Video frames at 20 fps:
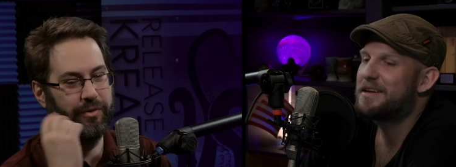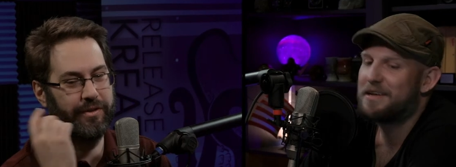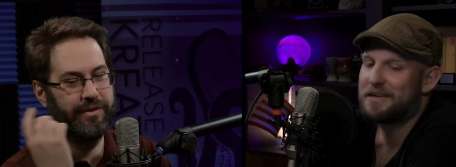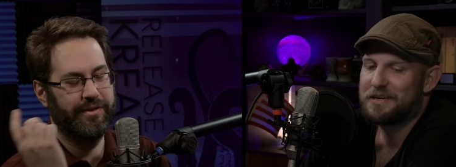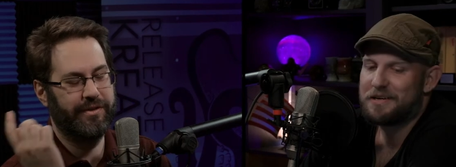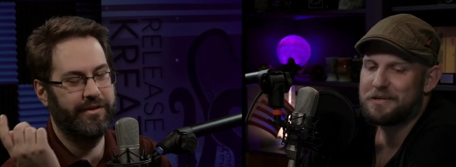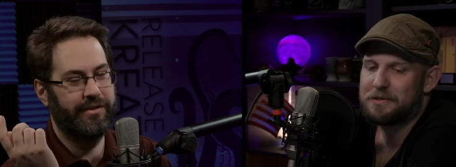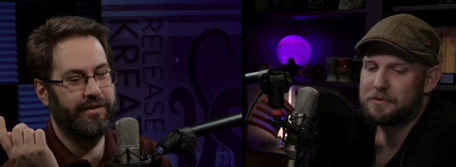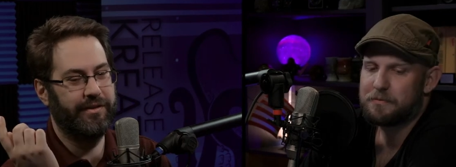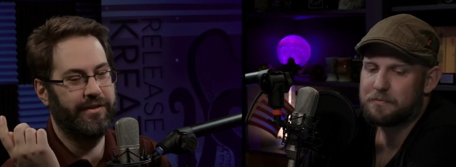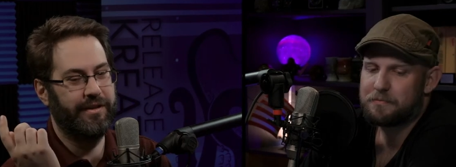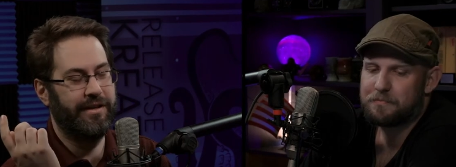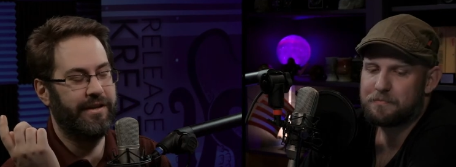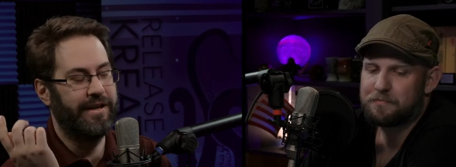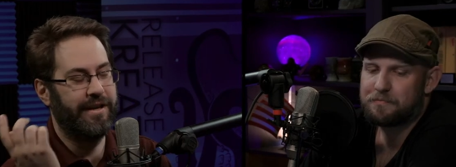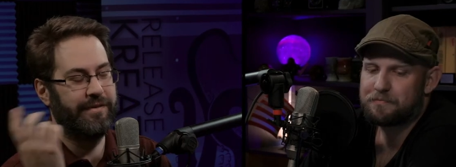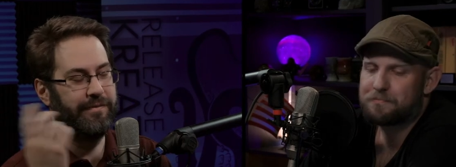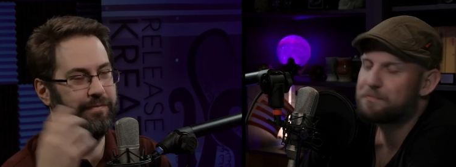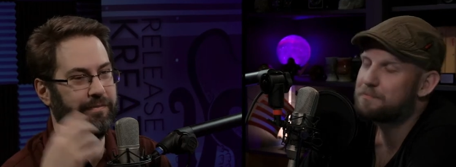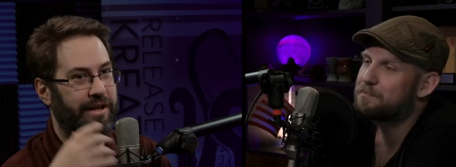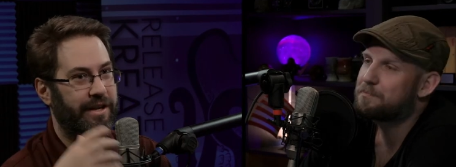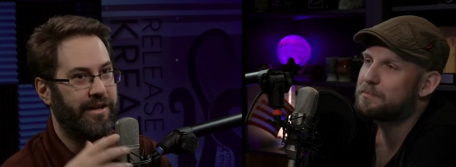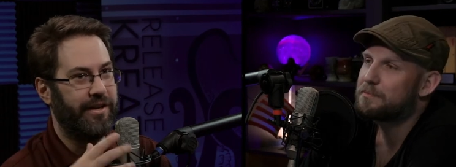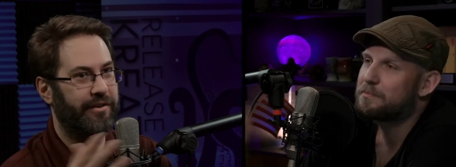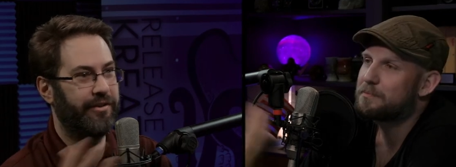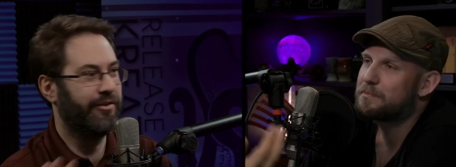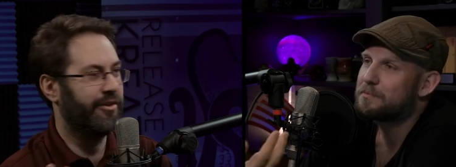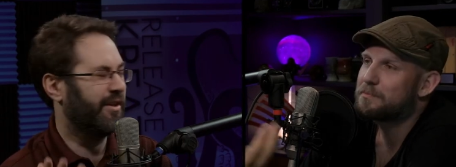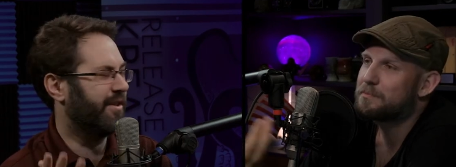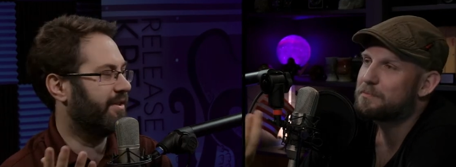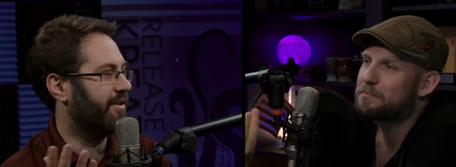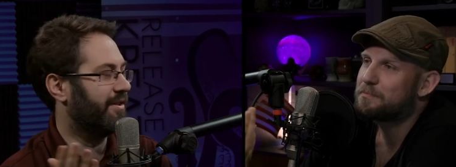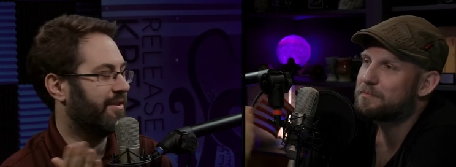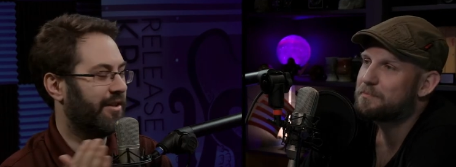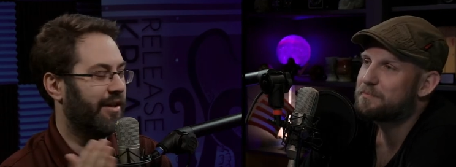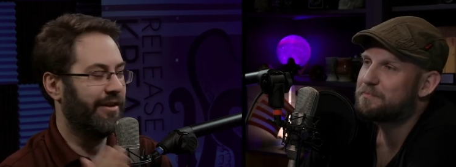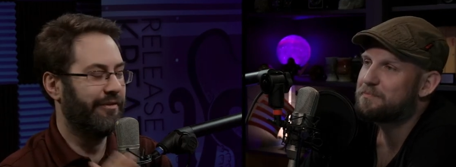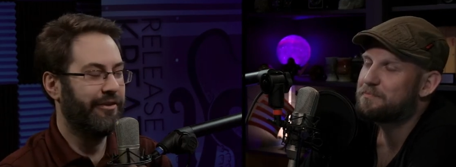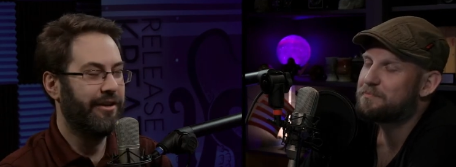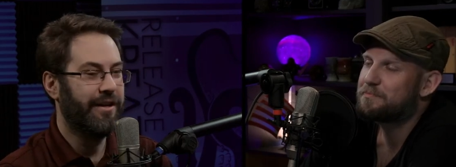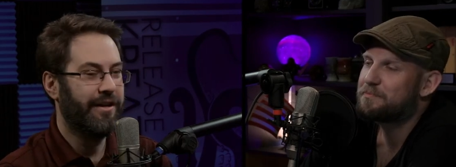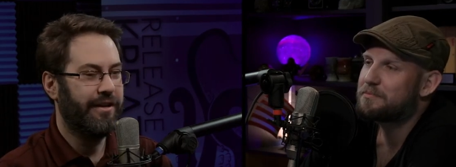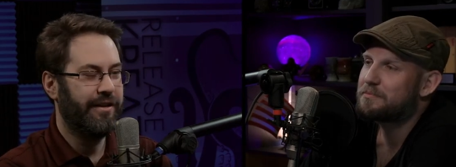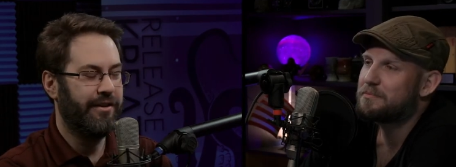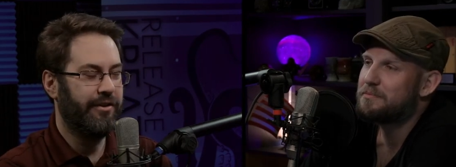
Speaker 1: was he had many other things in his life.